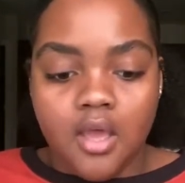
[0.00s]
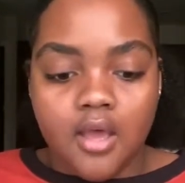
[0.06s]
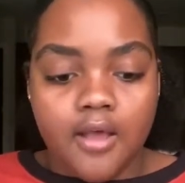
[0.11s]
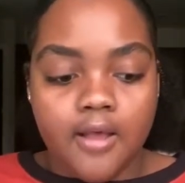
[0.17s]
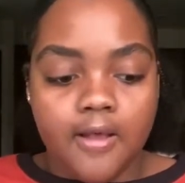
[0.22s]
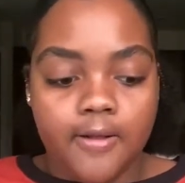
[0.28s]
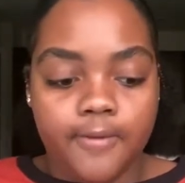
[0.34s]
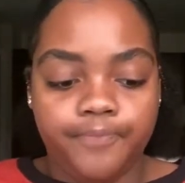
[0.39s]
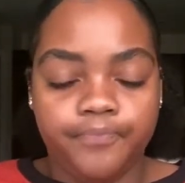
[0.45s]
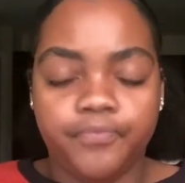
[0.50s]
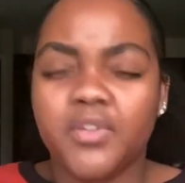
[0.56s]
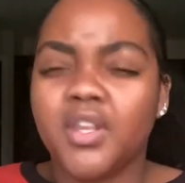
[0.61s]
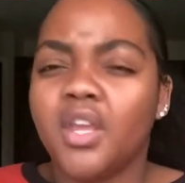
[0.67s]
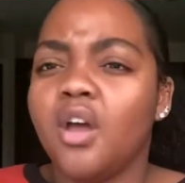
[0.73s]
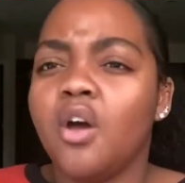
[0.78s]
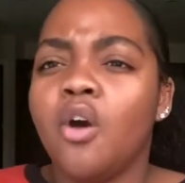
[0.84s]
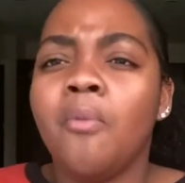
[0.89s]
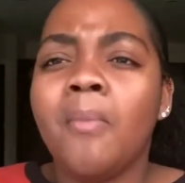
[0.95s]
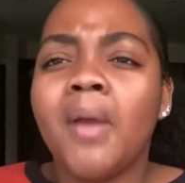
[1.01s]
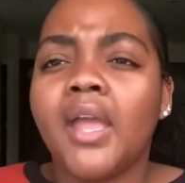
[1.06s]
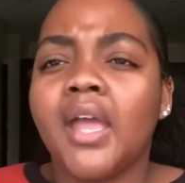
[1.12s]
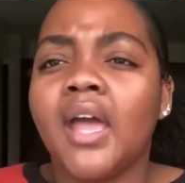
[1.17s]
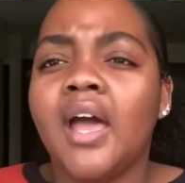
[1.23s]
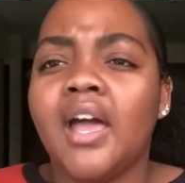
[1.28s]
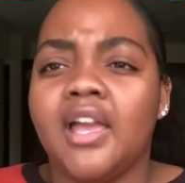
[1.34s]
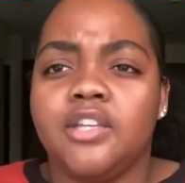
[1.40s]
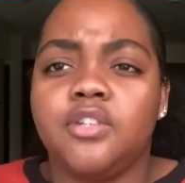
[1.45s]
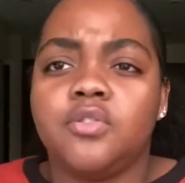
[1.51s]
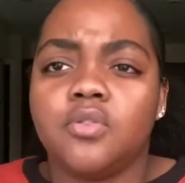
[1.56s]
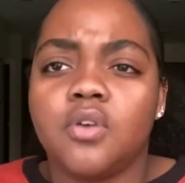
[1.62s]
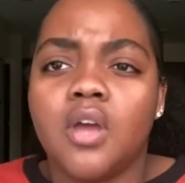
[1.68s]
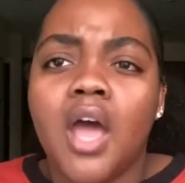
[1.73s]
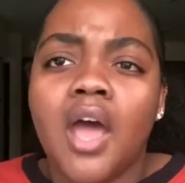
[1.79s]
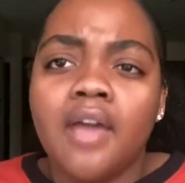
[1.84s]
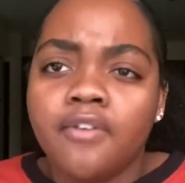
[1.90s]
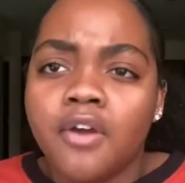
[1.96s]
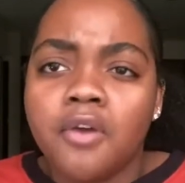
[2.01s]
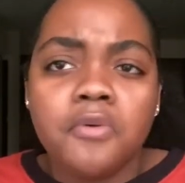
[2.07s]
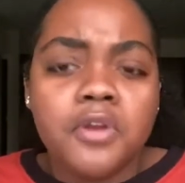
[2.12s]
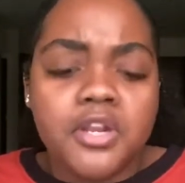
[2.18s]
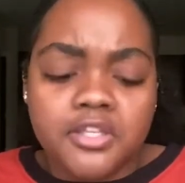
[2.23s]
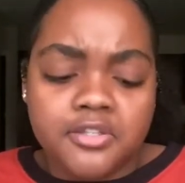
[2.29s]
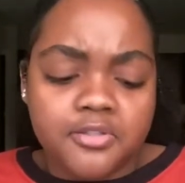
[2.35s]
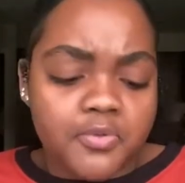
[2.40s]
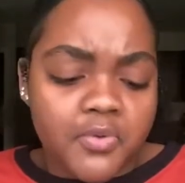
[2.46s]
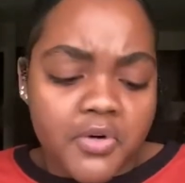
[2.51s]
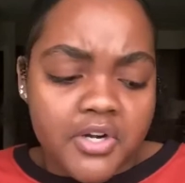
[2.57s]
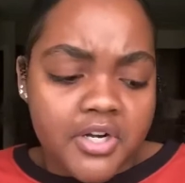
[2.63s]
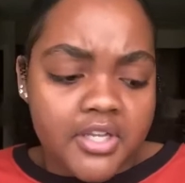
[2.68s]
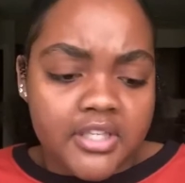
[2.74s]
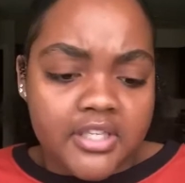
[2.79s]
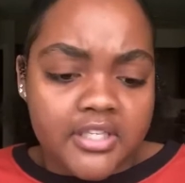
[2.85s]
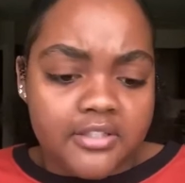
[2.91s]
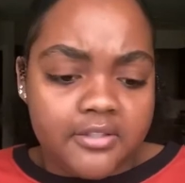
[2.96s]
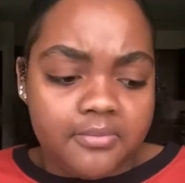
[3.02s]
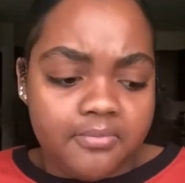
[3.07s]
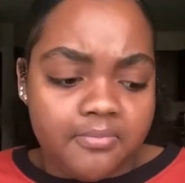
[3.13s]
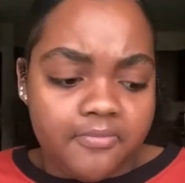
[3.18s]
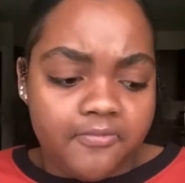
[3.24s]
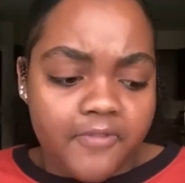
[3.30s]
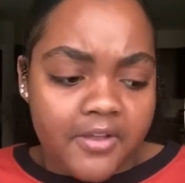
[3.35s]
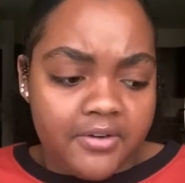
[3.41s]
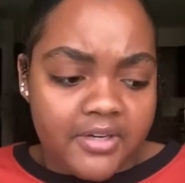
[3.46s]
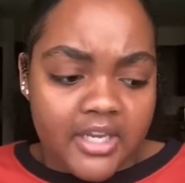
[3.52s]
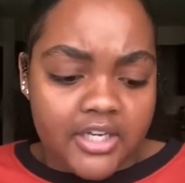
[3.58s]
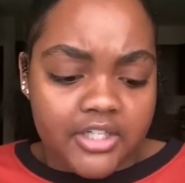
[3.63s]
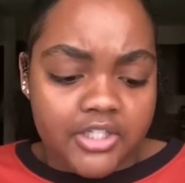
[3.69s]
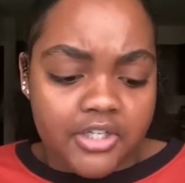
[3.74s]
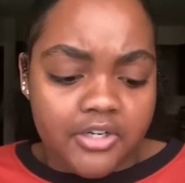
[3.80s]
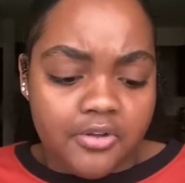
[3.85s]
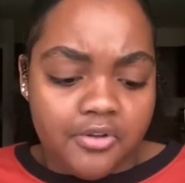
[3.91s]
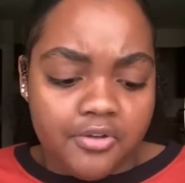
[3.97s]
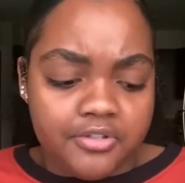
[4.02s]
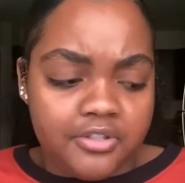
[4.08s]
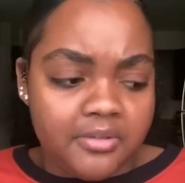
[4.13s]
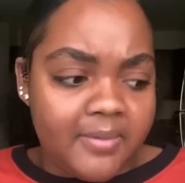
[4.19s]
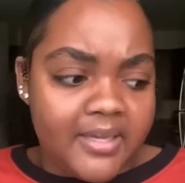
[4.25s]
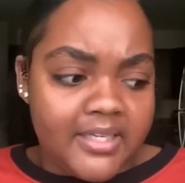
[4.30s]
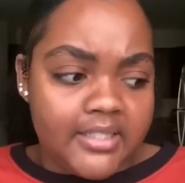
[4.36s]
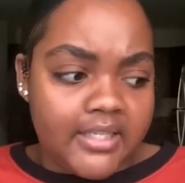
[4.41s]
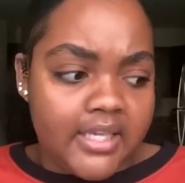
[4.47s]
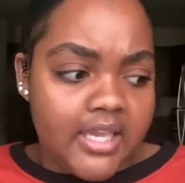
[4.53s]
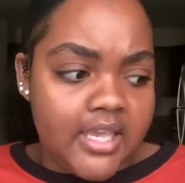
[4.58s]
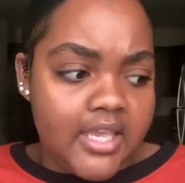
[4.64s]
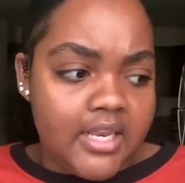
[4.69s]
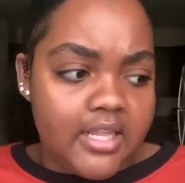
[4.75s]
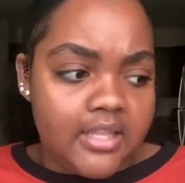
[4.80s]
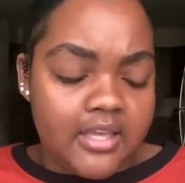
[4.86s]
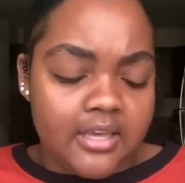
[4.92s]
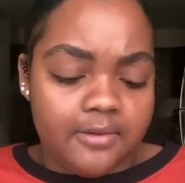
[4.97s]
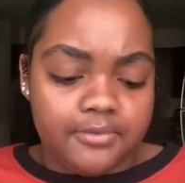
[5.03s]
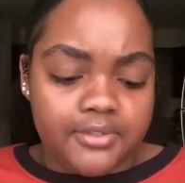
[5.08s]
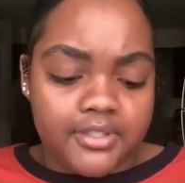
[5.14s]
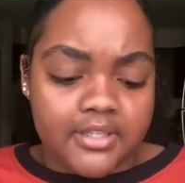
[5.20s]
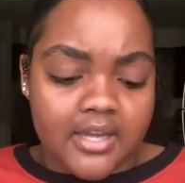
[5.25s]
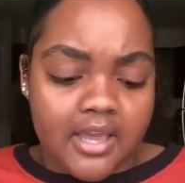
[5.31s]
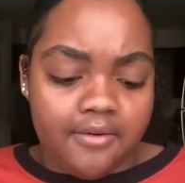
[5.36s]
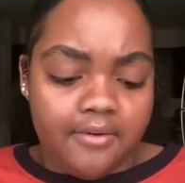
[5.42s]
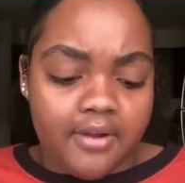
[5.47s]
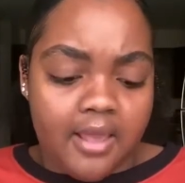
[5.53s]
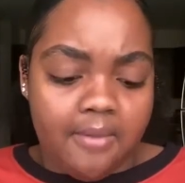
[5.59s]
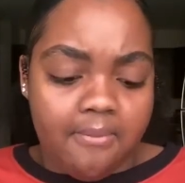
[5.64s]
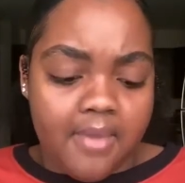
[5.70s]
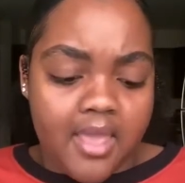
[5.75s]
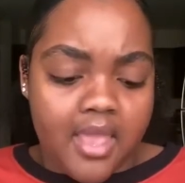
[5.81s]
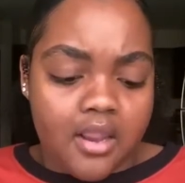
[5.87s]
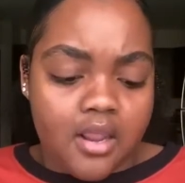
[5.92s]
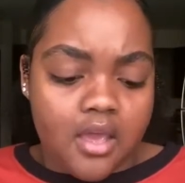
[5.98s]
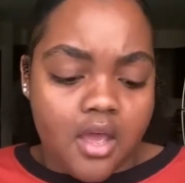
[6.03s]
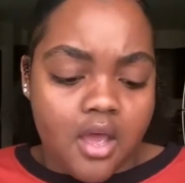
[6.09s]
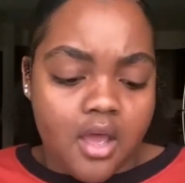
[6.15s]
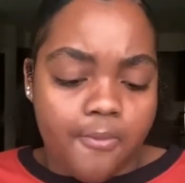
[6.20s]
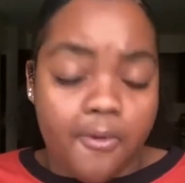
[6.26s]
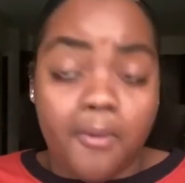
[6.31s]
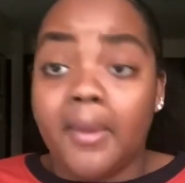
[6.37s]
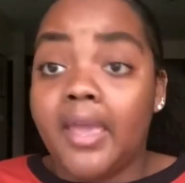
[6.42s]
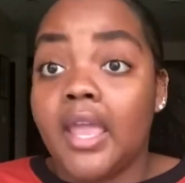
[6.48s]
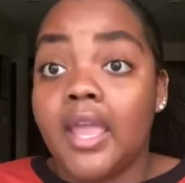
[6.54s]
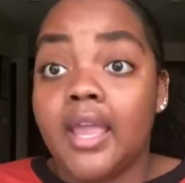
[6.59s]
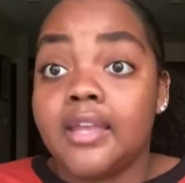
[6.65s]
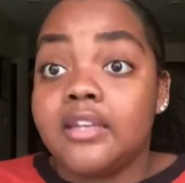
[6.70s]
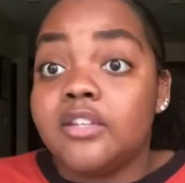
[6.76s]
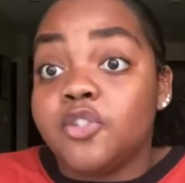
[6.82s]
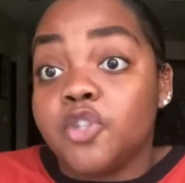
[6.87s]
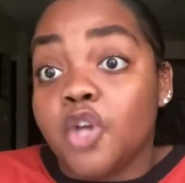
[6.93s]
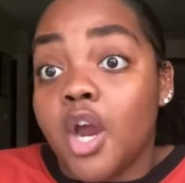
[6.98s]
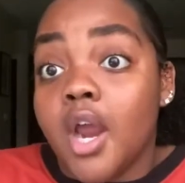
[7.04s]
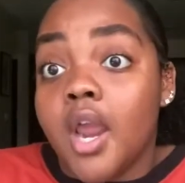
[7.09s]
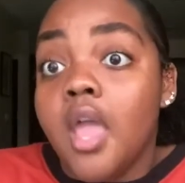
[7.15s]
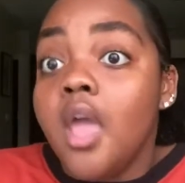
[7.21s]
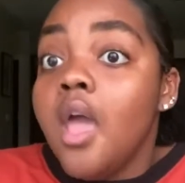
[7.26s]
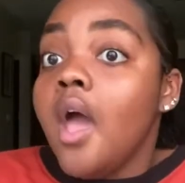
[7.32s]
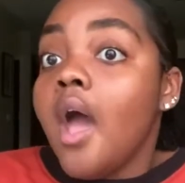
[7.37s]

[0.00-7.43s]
Oh my gosh, I've already squirted this foundation onto my skin. That was not what I meant. On my hand, sorry.